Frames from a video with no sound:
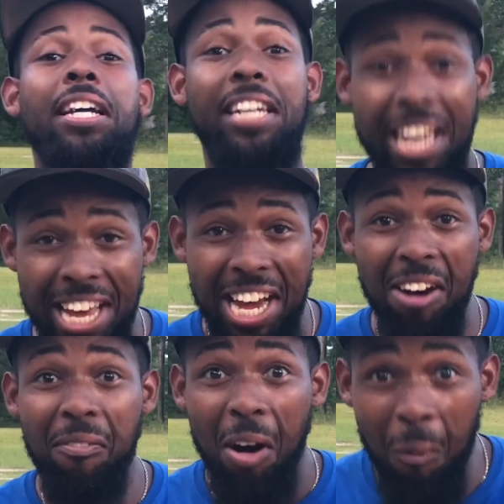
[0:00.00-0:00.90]

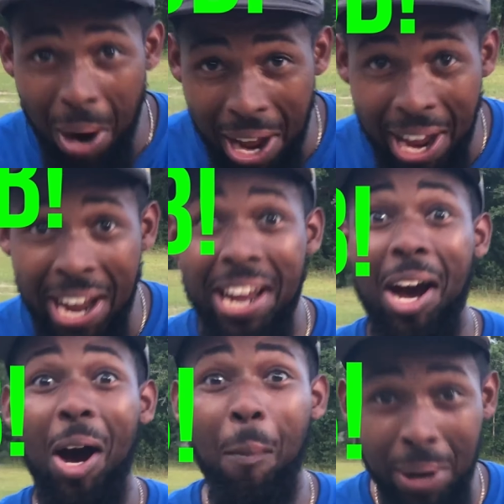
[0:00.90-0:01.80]
Give away
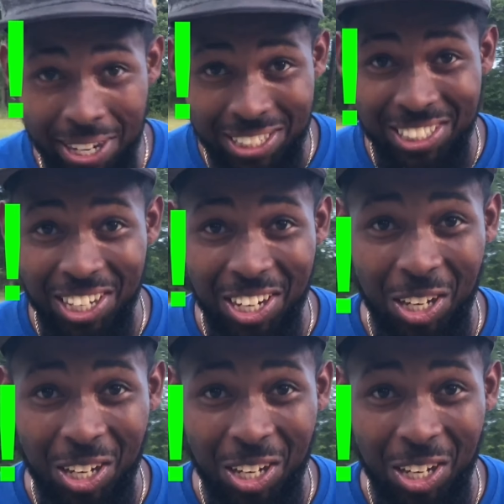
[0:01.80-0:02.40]
a paint job,